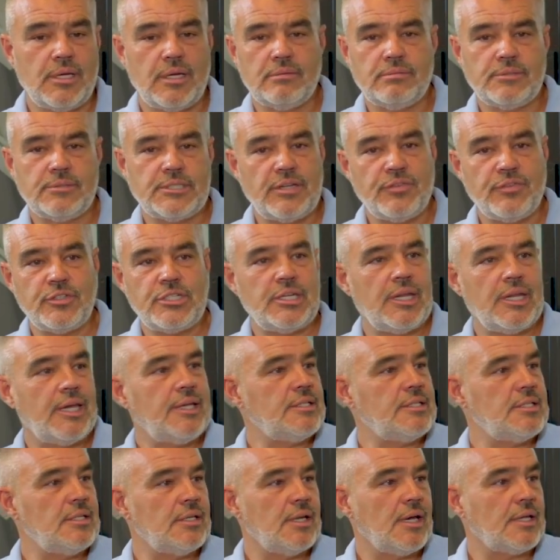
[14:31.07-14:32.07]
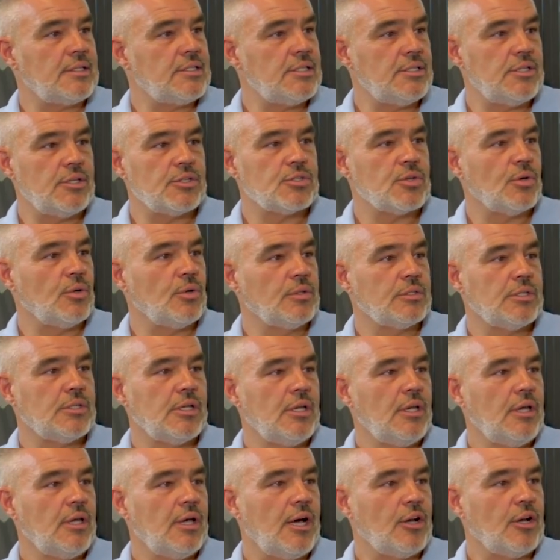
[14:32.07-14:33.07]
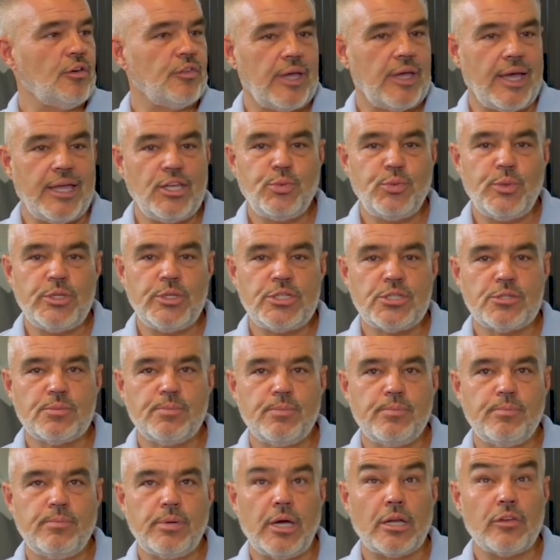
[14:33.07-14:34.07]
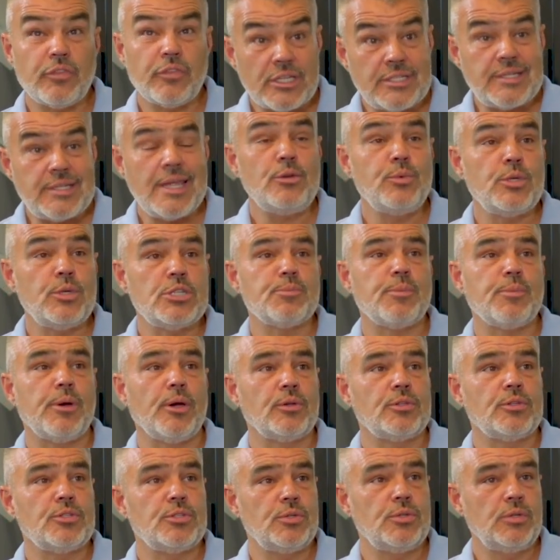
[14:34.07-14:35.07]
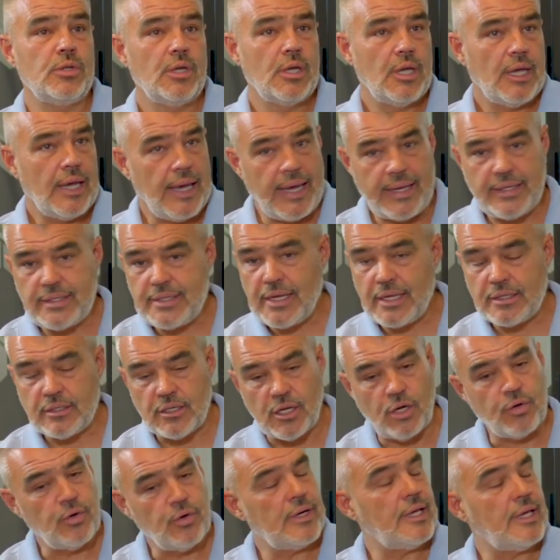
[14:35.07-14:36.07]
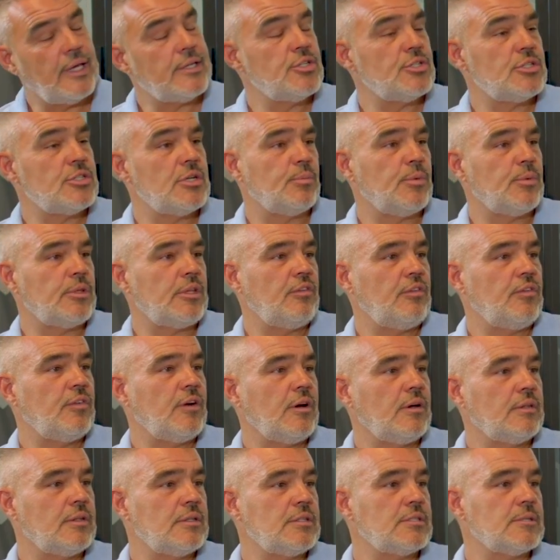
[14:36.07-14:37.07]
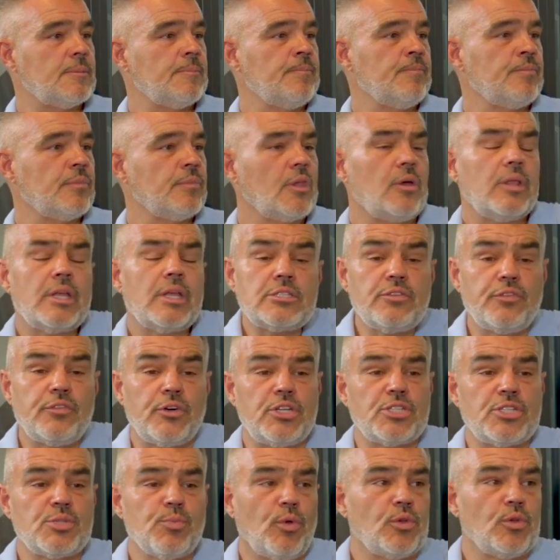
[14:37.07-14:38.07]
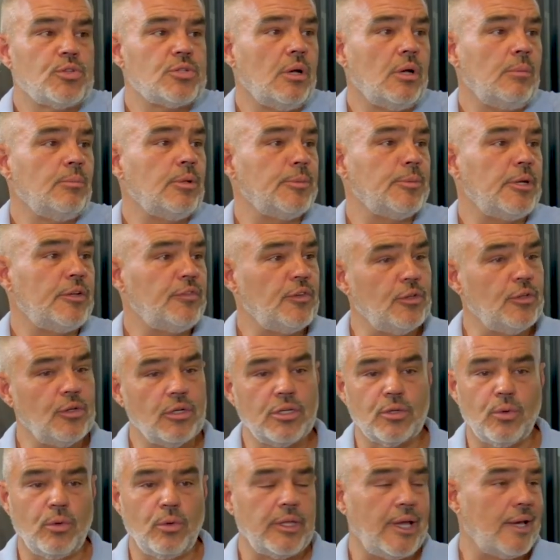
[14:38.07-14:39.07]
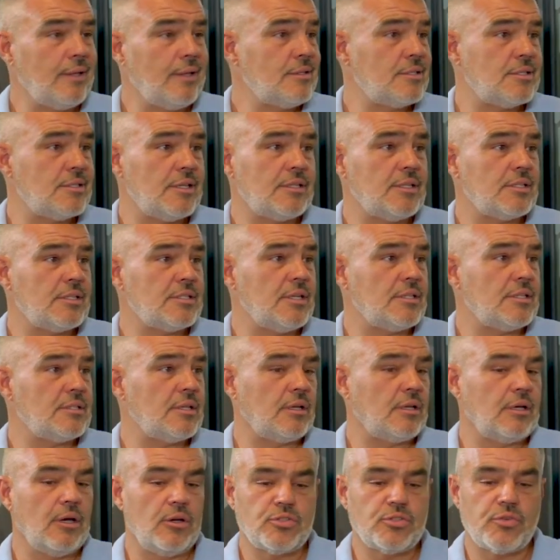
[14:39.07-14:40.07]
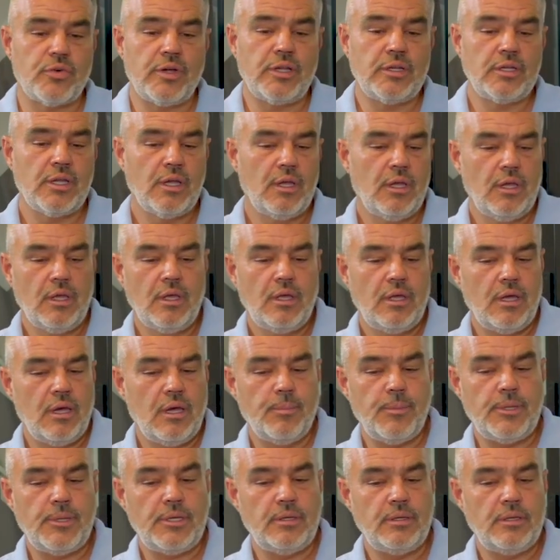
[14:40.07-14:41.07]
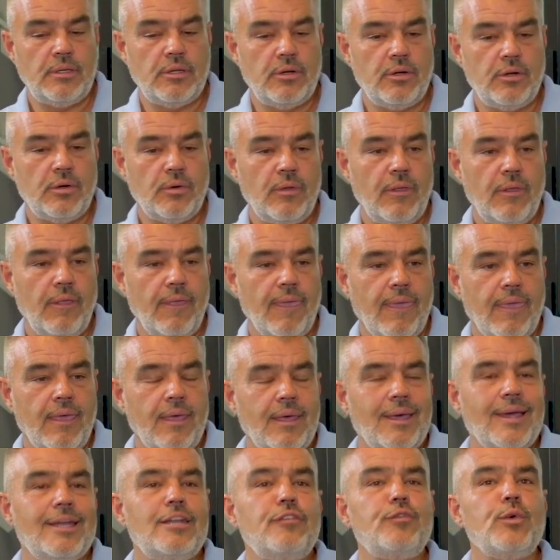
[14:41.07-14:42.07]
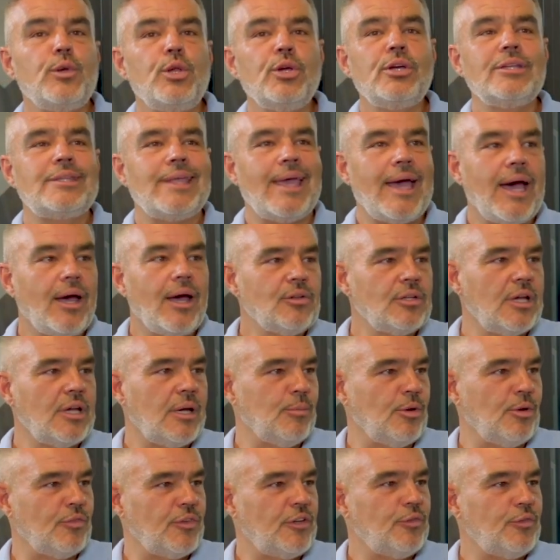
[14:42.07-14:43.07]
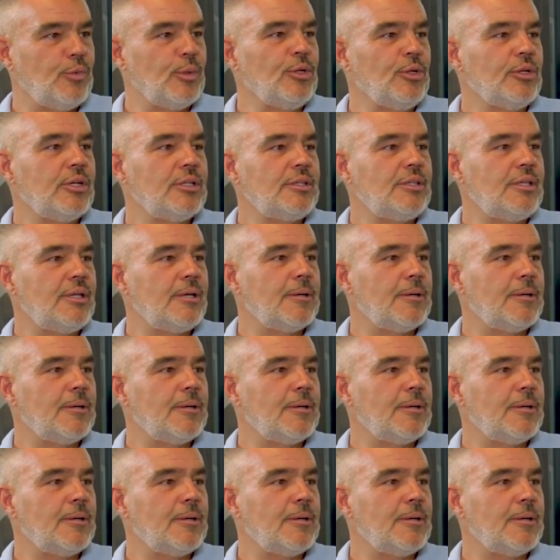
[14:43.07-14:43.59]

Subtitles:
17, 18, 19 years old. Out of the 10 we spoke to, 8 had no relationship with their fathers. Now, that's a very small sample, but if you look at all the other statistics that goes around, and if we look at the outcome of it, if we look